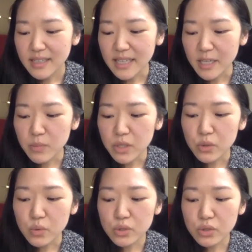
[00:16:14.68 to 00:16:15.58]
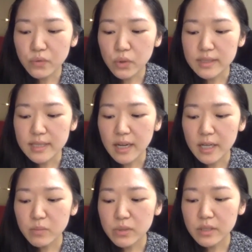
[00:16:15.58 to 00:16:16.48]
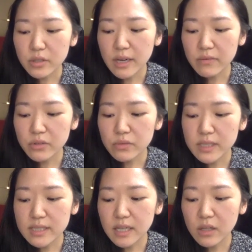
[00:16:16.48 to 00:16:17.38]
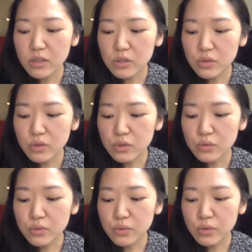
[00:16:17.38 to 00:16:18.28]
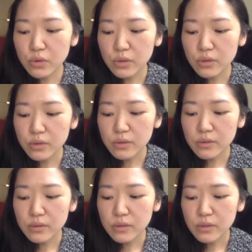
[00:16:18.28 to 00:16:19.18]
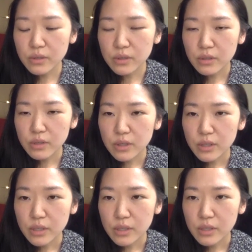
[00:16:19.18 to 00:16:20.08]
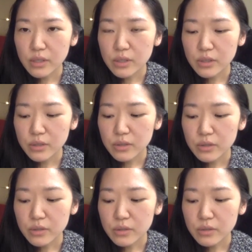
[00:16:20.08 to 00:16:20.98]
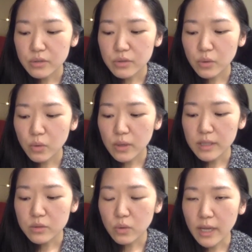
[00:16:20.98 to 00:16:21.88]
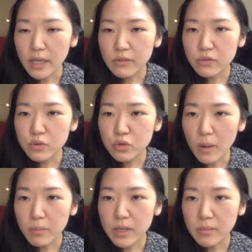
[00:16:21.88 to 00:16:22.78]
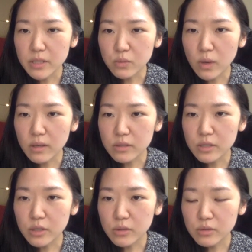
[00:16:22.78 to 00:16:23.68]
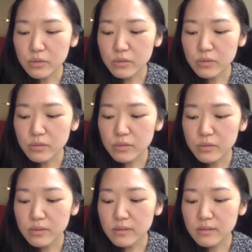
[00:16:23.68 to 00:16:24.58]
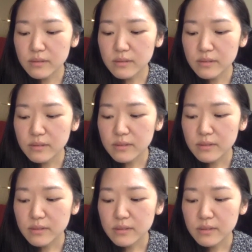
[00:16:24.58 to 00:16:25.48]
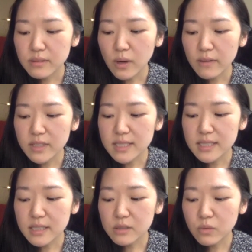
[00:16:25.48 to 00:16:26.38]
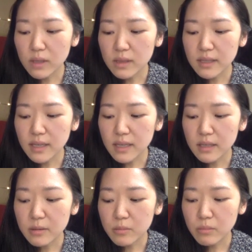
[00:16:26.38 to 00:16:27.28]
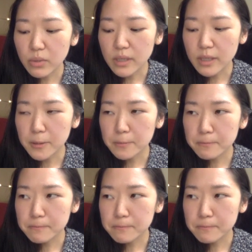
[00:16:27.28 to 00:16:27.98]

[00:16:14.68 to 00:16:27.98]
it can be used for a time but they're never really telling you the truth mm-hmm. so it's okay if you drop them as well you know mm-hmm. you don't have to stick to one thing but